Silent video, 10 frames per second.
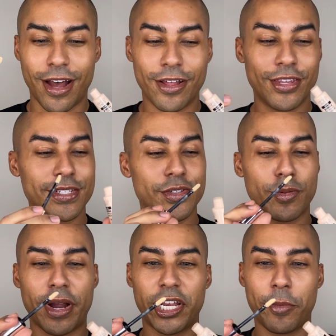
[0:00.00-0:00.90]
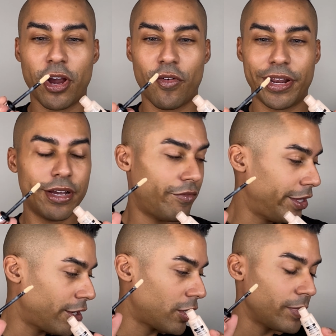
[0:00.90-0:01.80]
This is reminding me already of the
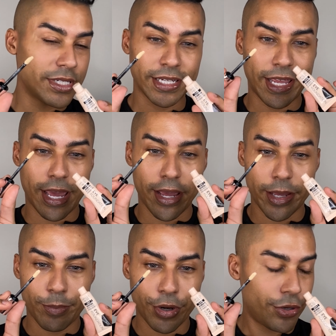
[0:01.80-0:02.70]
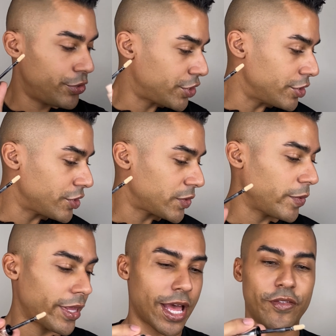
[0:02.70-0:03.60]
Urban Decay potion, just
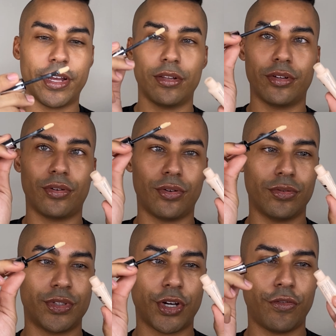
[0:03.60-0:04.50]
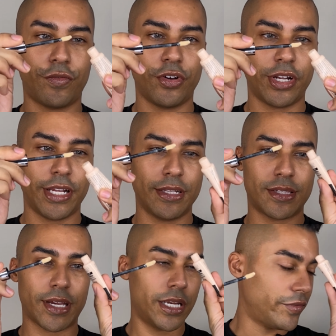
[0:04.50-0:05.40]
with having a little doe foot
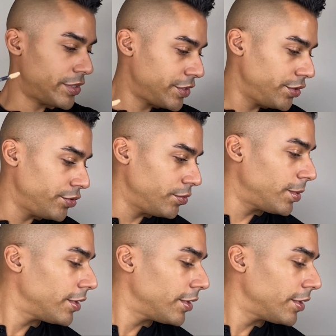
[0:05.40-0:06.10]
inside of a tube.